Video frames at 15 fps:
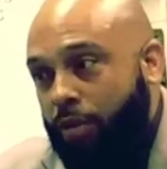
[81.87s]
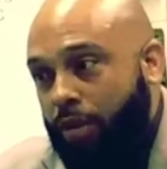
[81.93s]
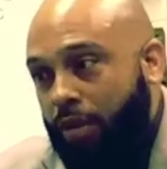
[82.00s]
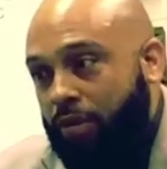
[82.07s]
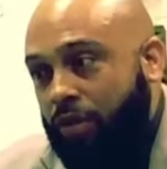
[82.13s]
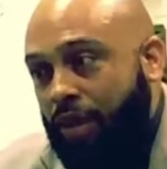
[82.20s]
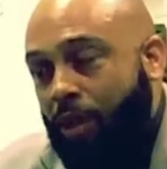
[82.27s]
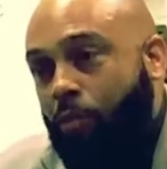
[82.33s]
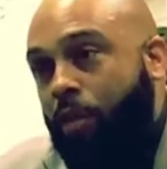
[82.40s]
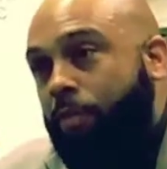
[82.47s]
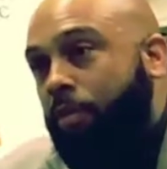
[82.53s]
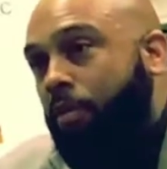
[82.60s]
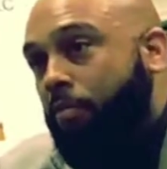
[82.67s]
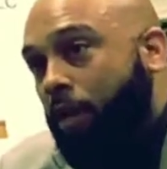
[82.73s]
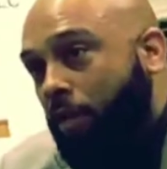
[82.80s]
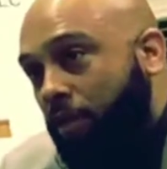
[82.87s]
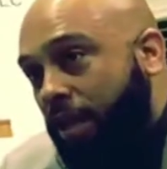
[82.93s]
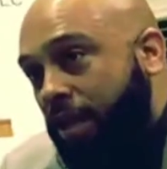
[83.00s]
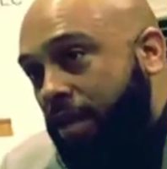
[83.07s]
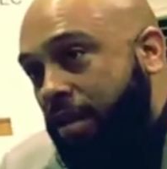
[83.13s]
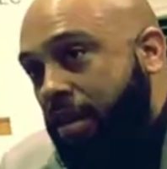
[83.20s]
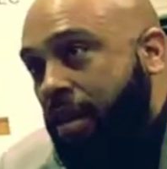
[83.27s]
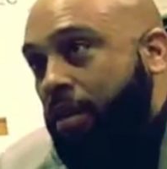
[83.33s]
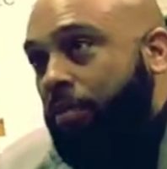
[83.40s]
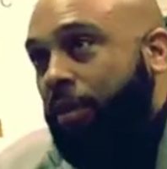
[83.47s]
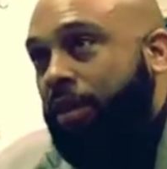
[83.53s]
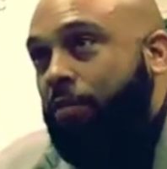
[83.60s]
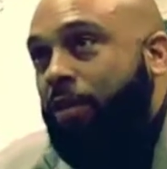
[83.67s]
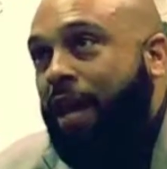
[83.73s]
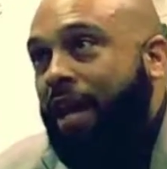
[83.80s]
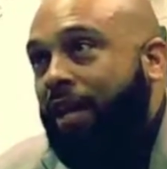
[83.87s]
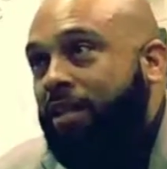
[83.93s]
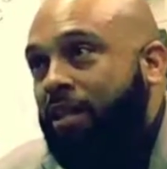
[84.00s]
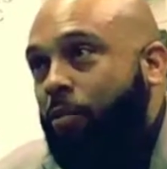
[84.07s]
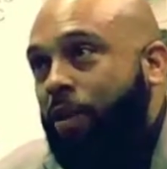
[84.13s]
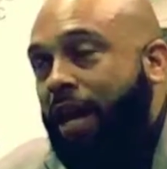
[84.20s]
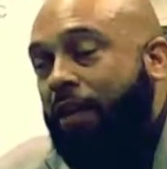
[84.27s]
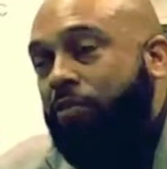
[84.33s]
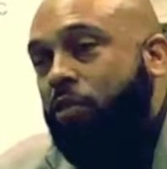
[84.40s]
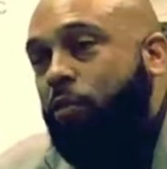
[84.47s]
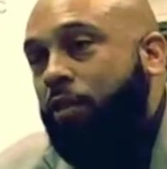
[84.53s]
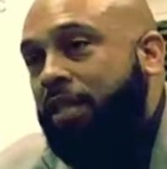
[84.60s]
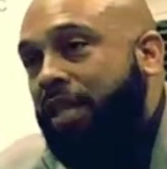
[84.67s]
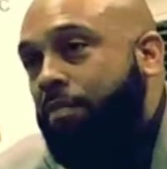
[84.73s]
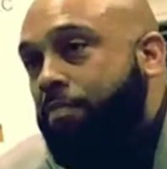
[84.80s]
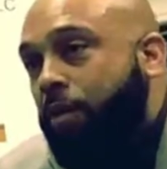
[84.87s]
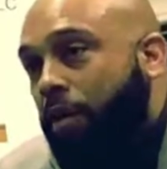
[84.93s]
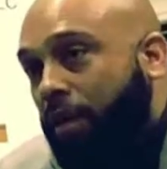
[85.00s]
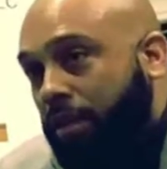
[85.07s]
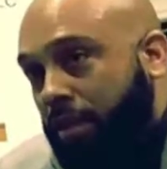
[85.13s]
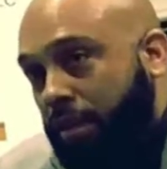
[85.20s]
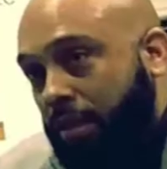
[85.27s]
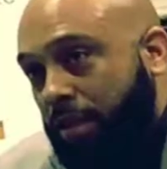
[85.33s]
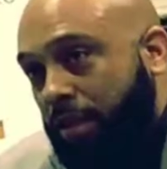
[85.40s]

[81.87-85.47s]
books that we're promoting, but in reality, we have 20 books.